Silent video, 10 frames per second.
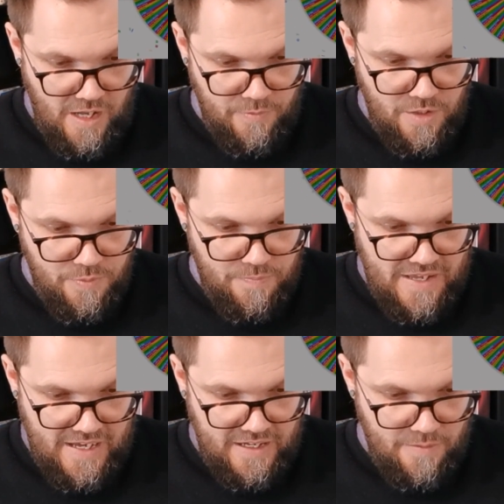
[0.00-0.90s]
I'm gonna put
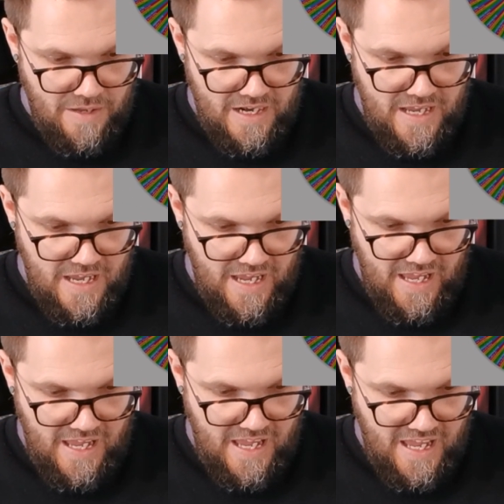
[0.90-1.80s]
Bianca Belair
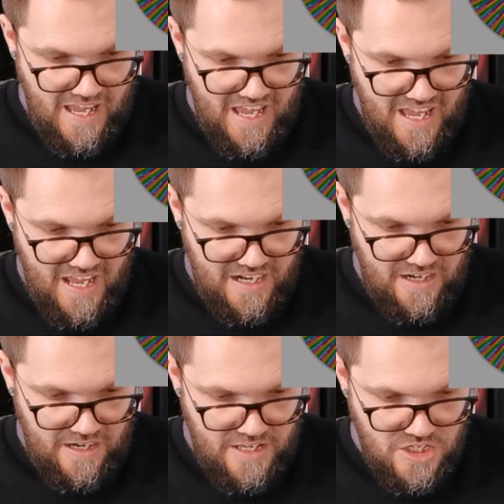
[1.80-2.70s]

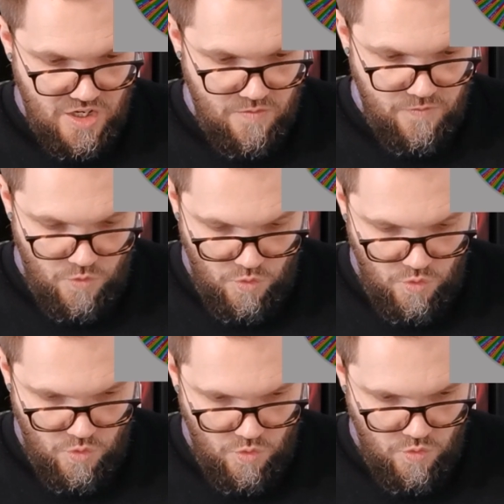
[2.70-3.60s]
at, let's go
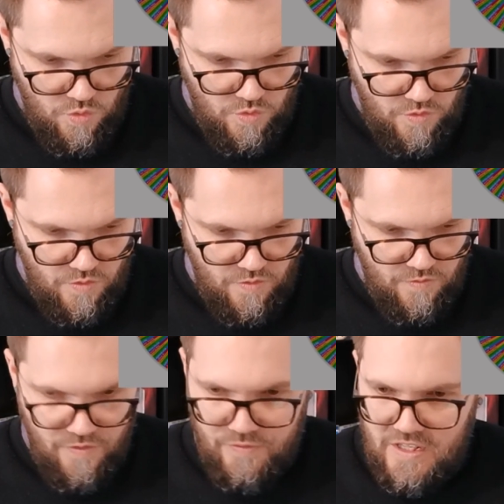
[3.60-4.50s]
for
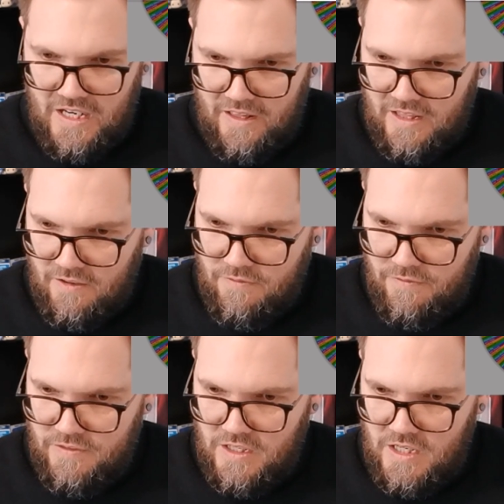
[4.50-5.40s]
15. I think
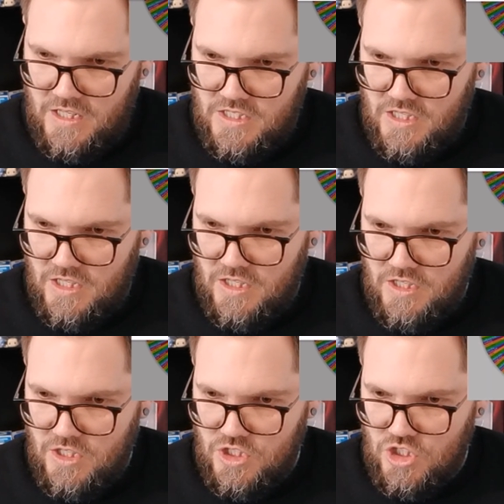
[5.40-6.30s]
15 is a
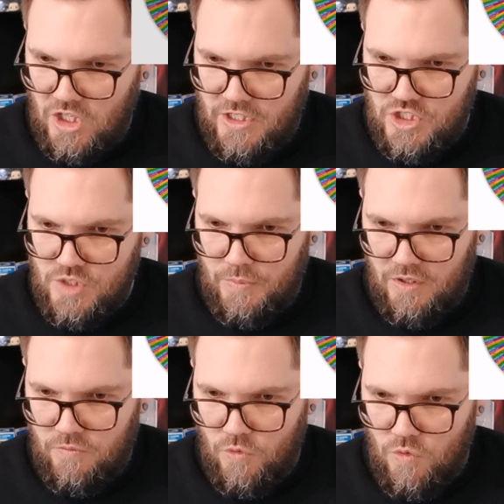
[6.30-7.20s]
solid
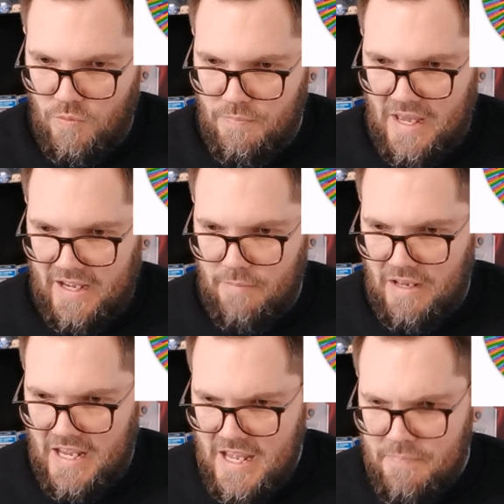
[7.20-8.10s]
spot for Bianca
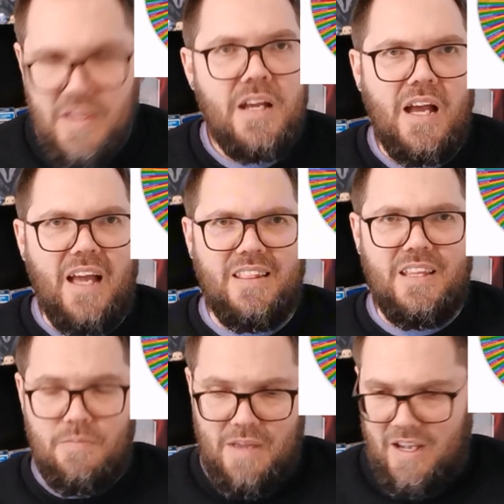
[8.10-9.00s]
Belair. I
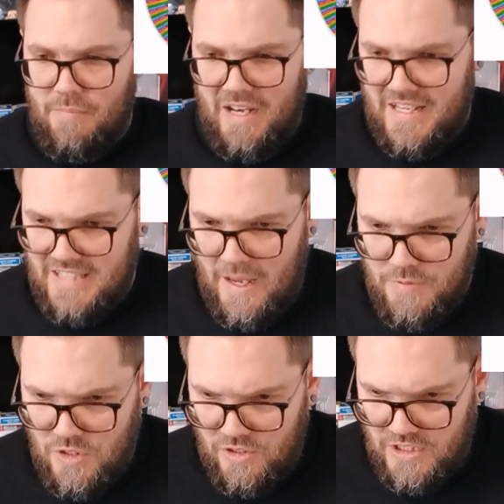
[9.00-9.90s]
think Bianca Belair is
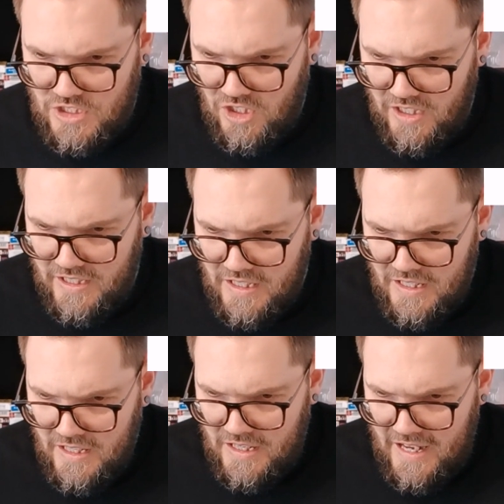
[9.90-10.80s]
absolutely solid.
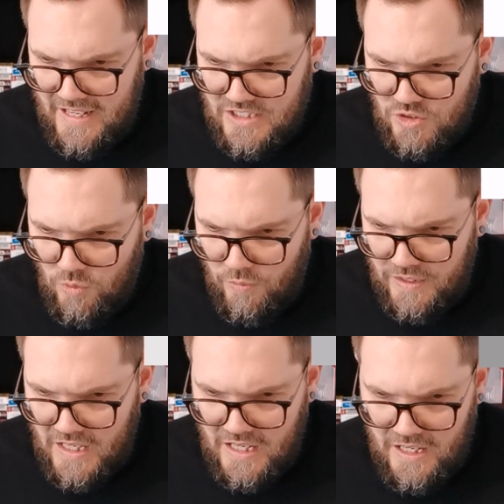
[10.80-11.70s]
Next, who are we
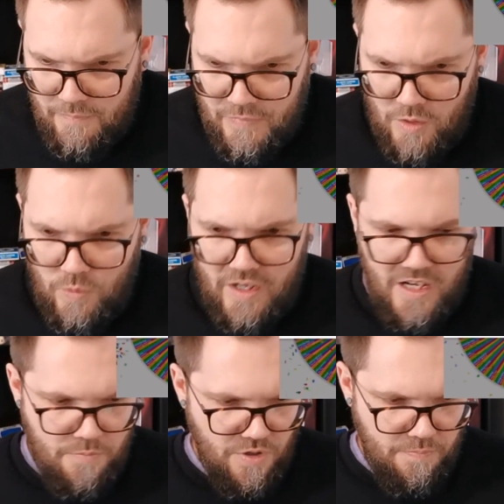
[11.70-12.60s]
getting? We are
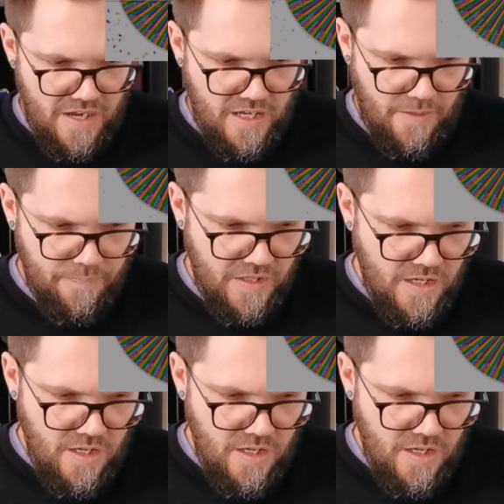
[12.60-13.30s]
getting Britt Baker.